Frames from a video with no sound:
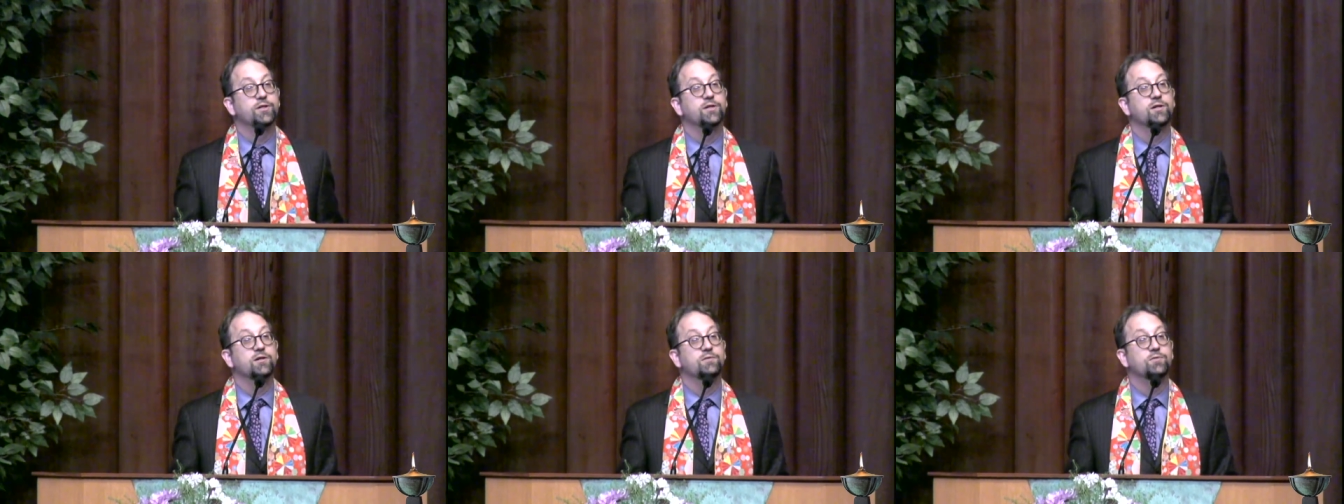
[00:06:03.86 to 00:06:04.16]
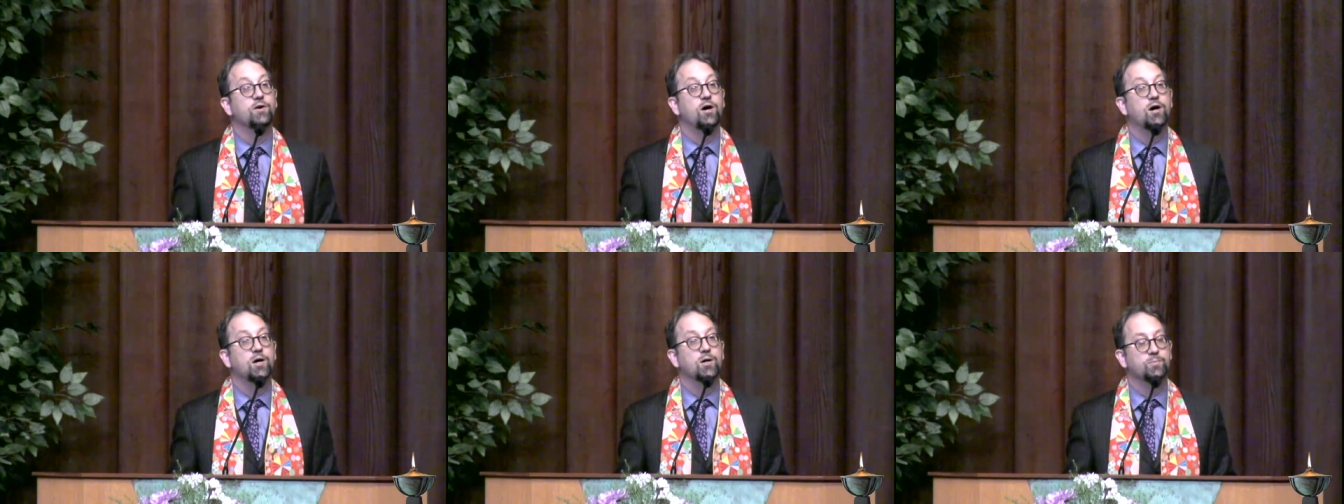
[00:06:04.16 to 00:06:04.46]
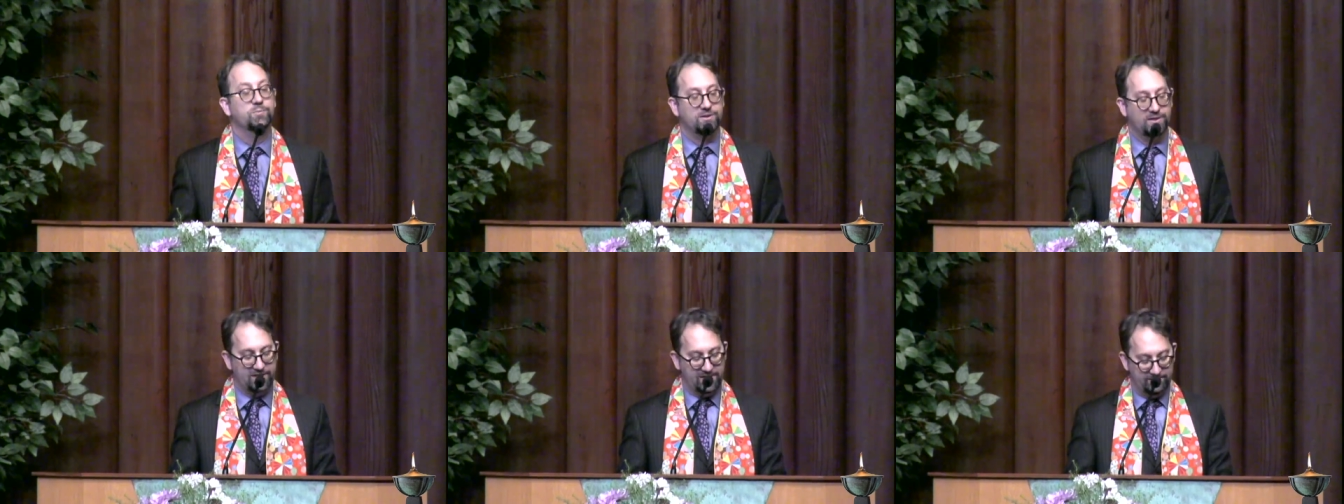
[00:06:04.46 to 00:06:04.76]
of all
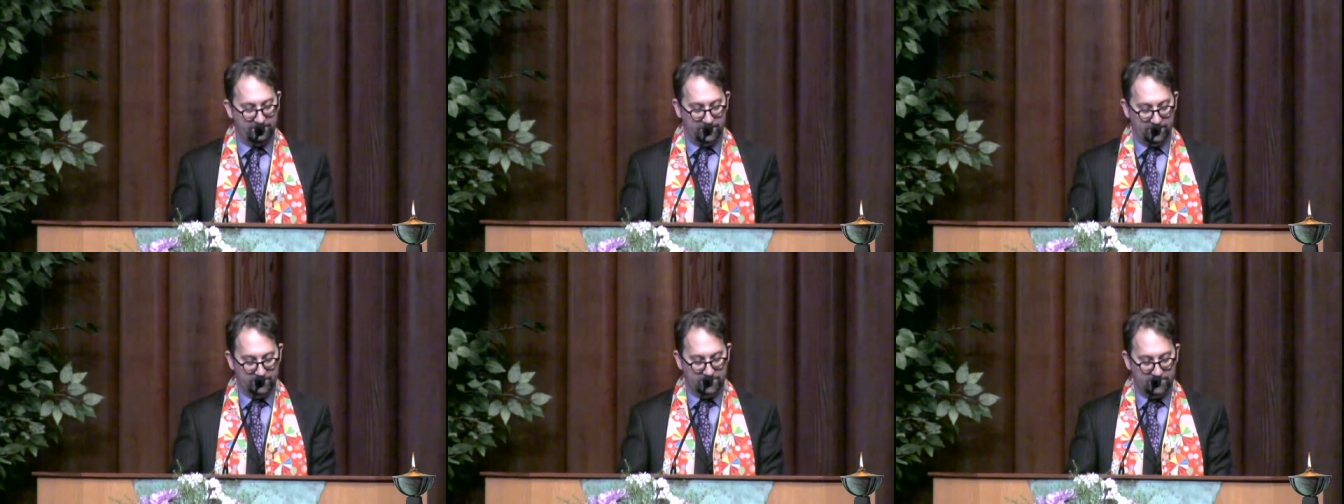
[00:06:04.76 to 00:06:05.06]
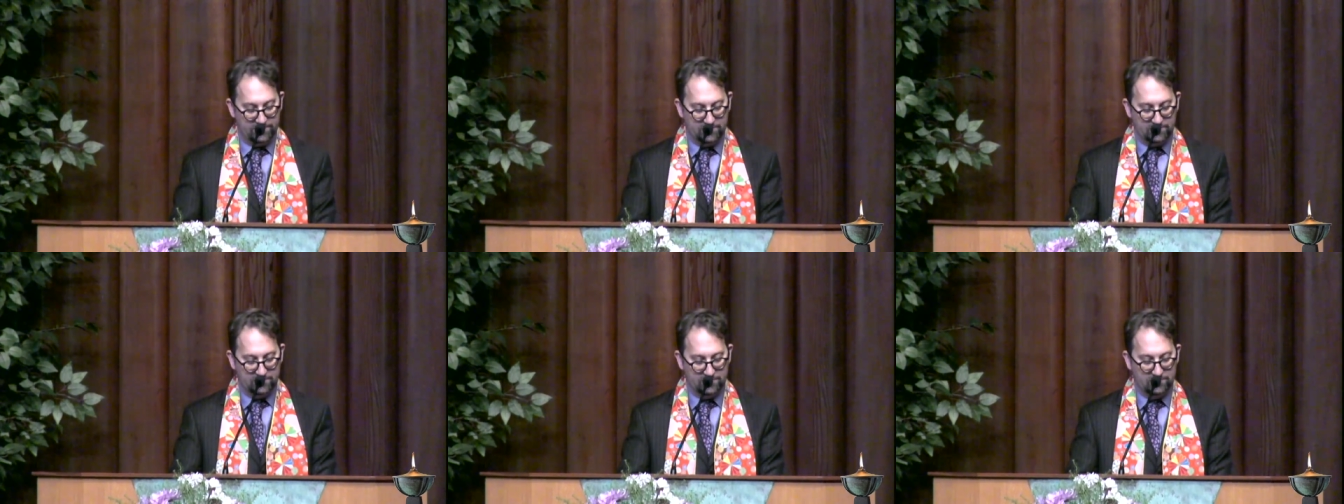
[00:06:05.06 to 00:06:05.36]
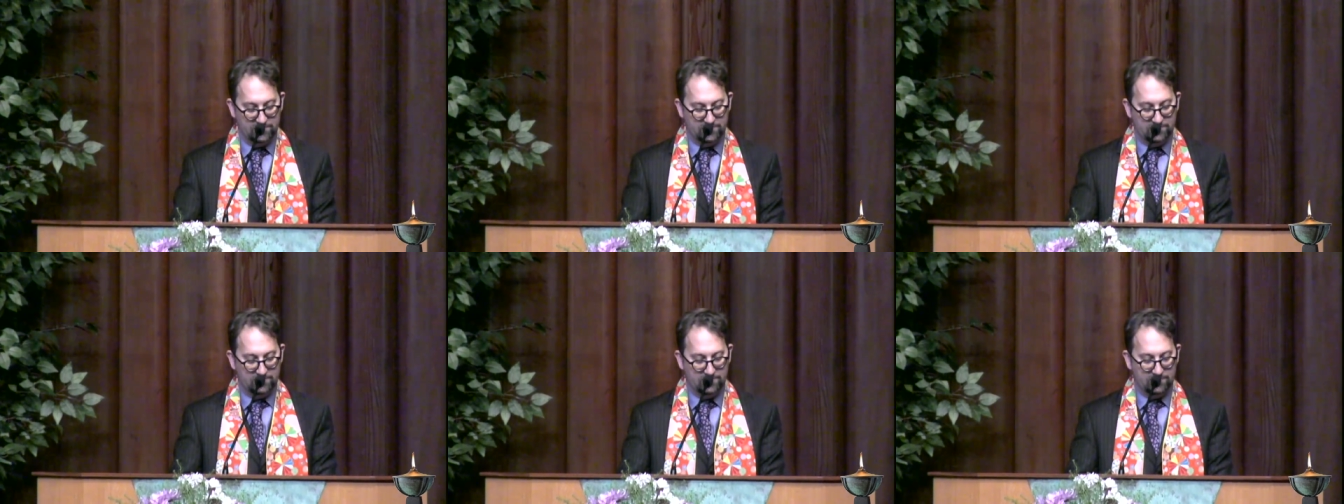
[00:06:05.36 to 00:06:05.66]
believers.
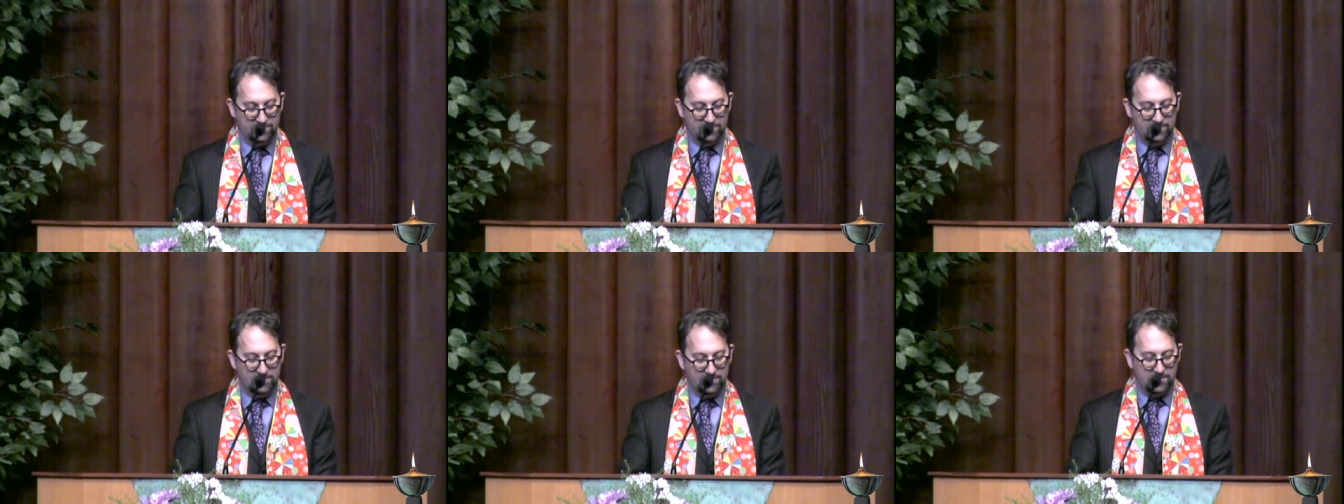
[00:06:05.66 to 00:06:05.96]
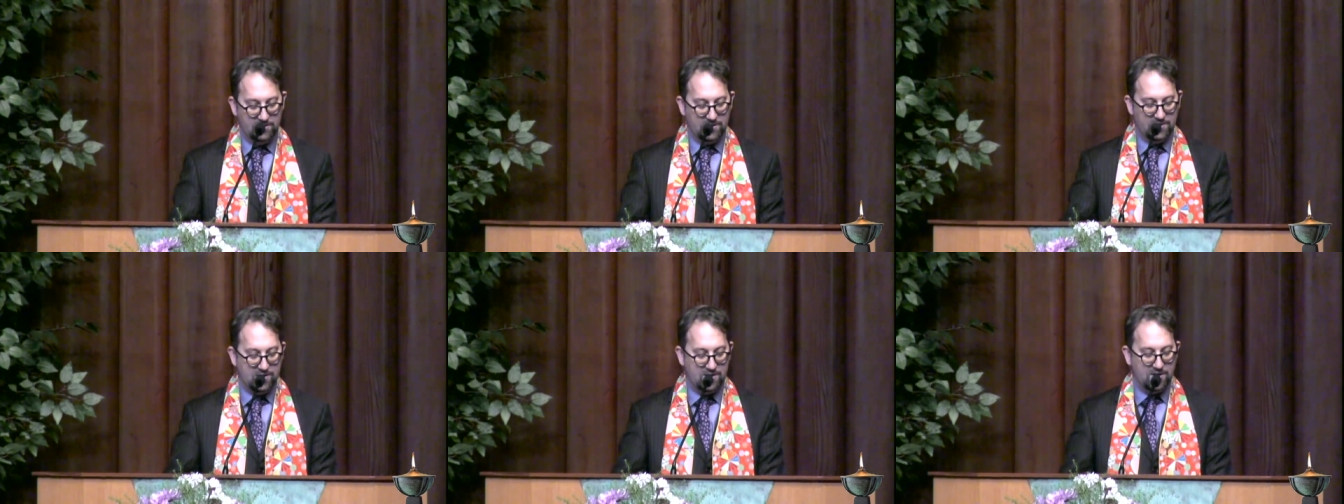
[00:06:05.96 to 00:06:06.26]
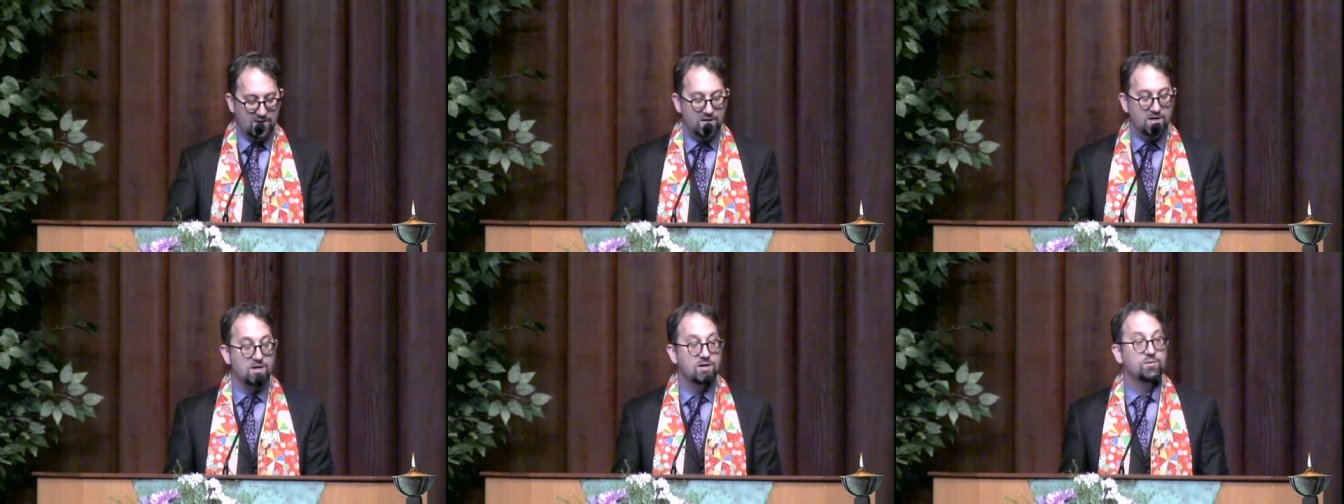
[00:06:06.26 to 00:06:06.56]

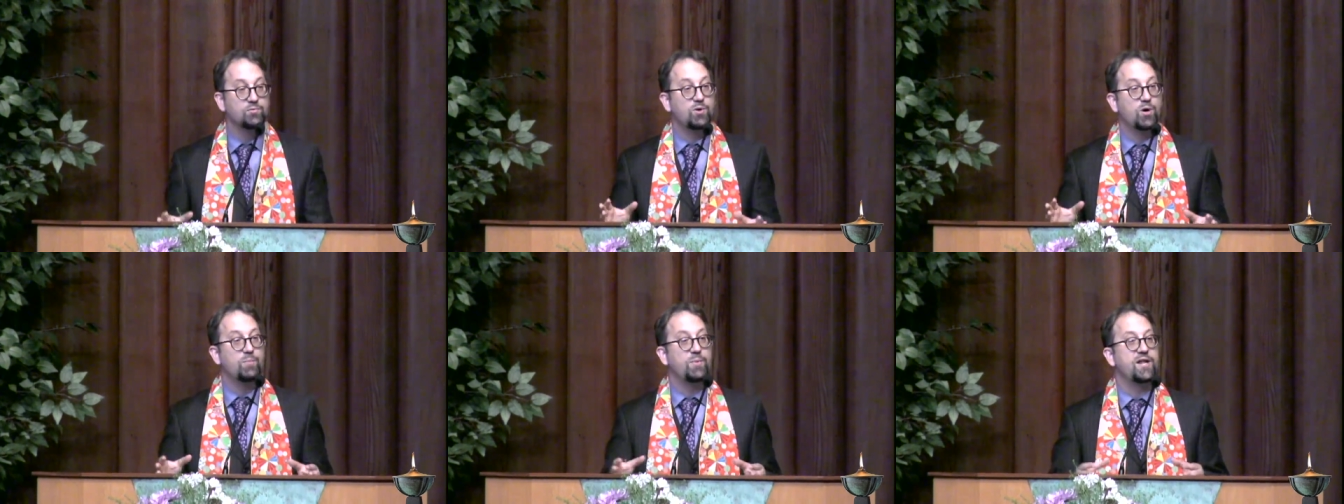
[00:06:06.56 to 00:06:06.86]
While